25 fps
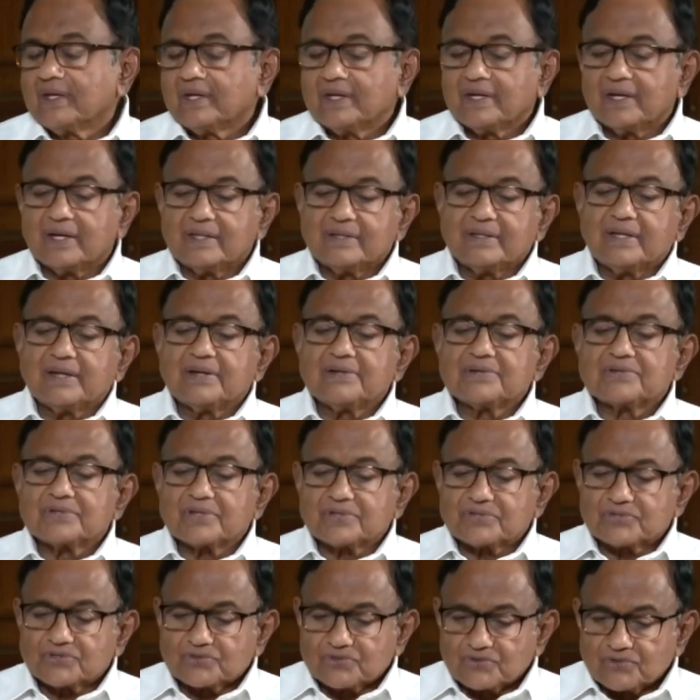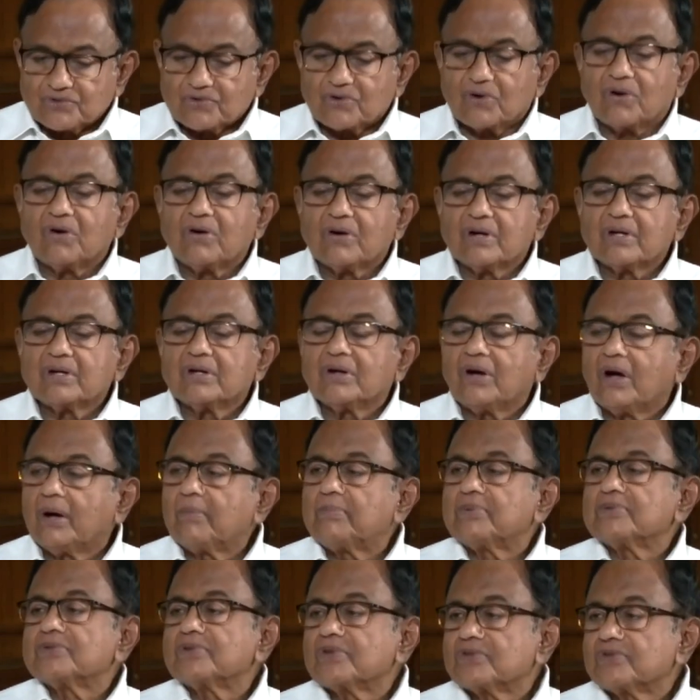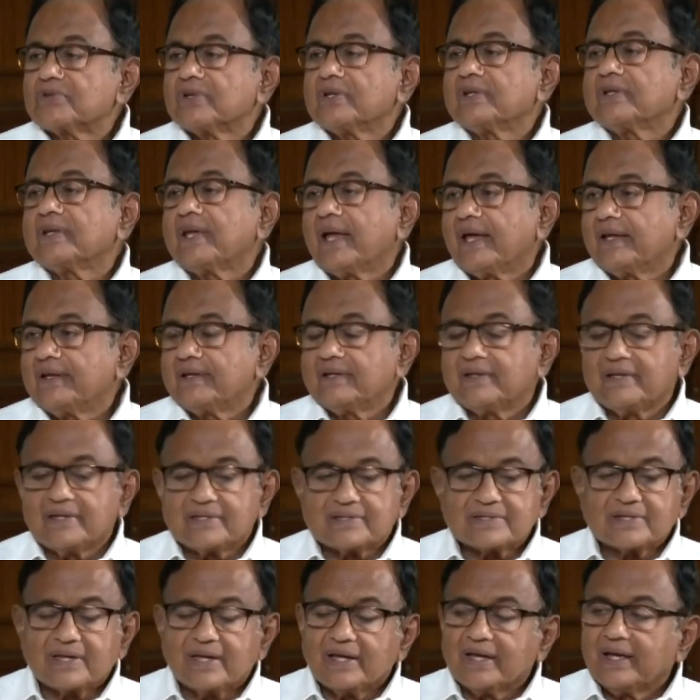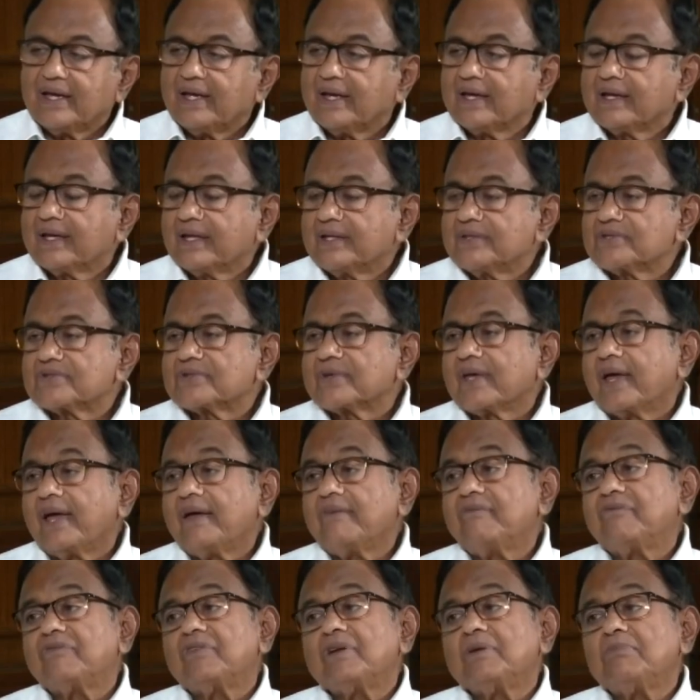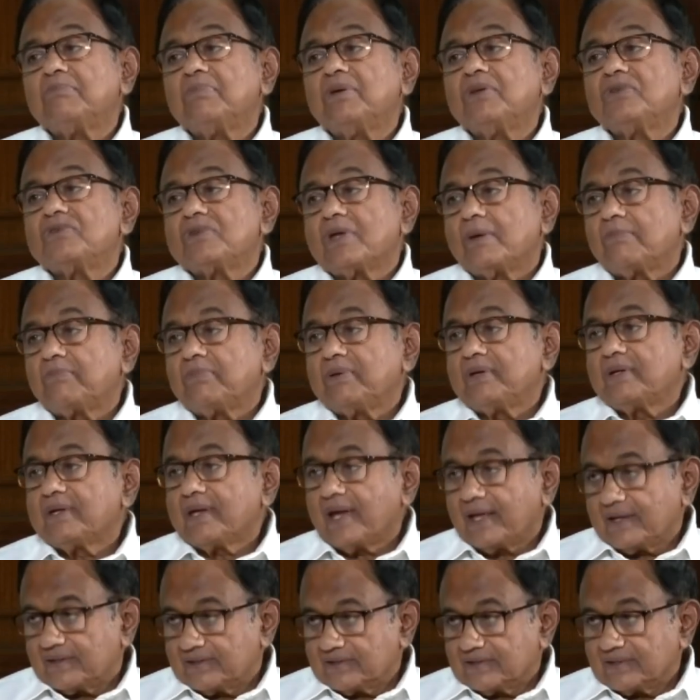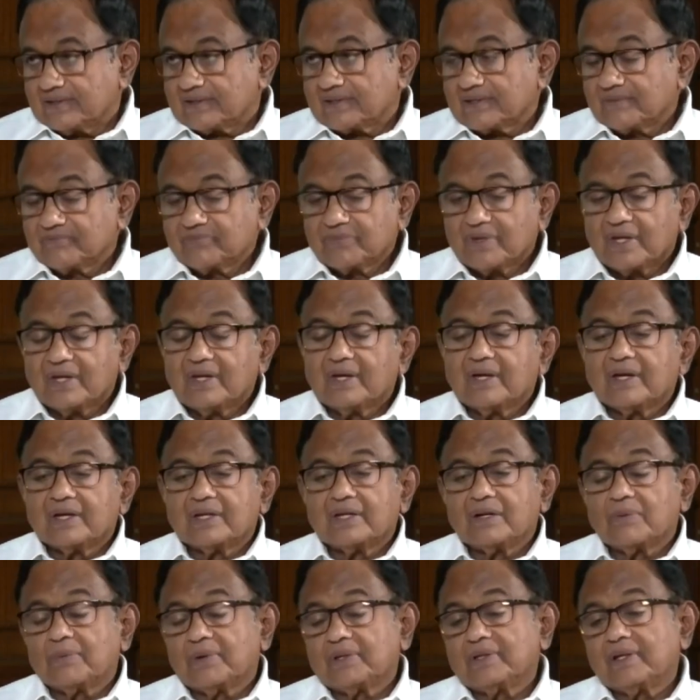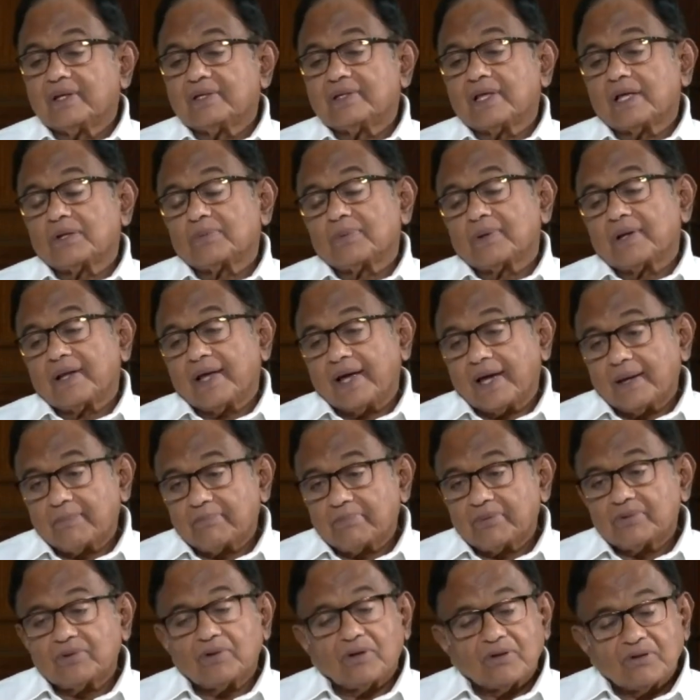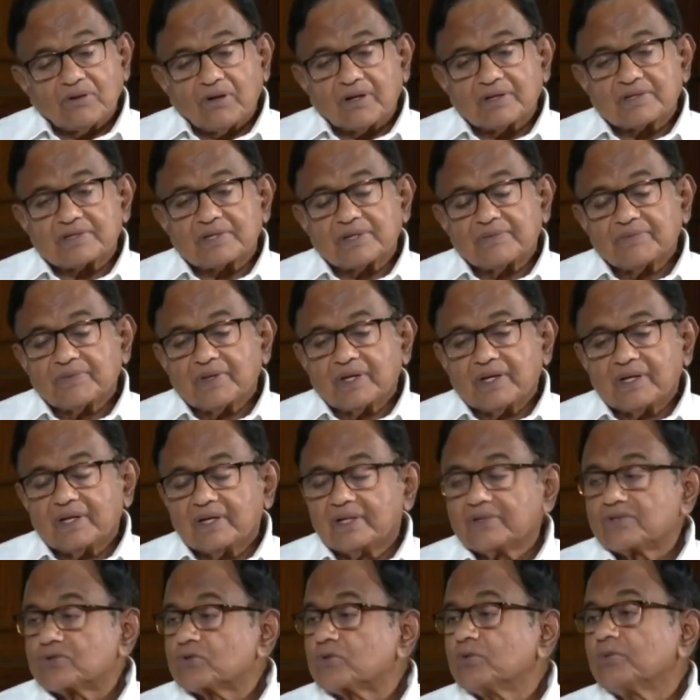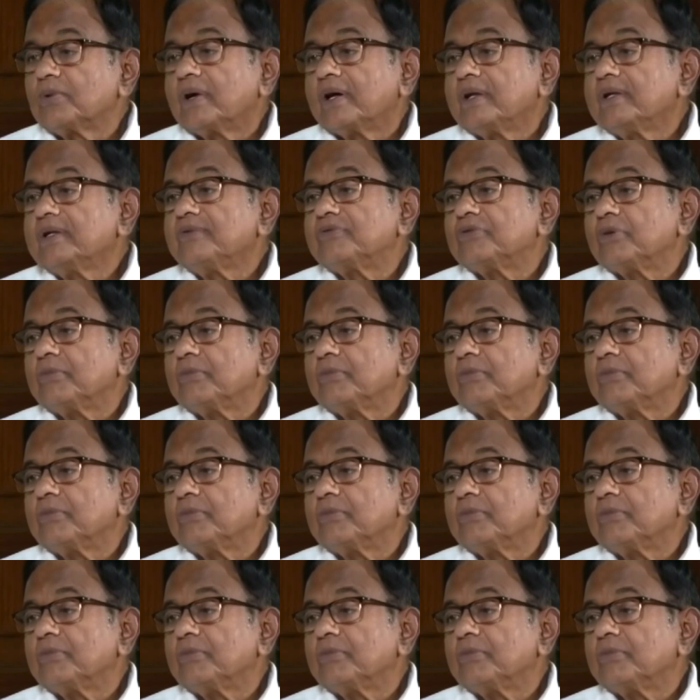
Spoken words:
and there is a strong opposition candidate against every BJP candidate. Now, whether that will happen or not, it's too early